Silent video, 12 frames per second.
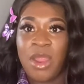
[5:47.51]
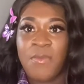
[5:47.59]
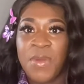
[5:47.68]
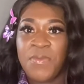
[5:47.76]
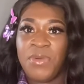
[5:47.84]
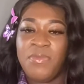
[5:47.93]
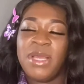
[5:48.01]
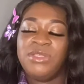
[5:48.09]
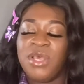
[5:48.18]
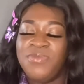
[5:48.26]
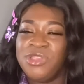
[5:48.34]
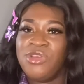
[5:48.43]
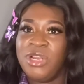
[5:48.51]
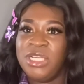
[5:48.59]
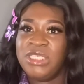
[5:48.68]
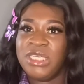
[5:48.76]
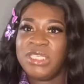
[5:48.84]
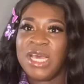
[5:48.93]
I remember my
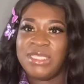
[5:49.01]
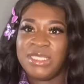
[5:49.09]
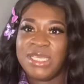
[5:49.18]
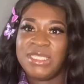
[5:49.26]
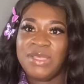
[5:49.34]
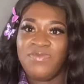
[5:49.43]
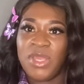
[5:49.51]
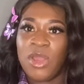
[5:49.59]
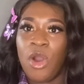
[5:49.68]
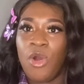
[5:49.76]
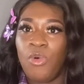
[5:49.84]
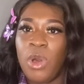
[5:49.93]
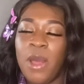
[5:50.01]
dermatologist had said to me, oh,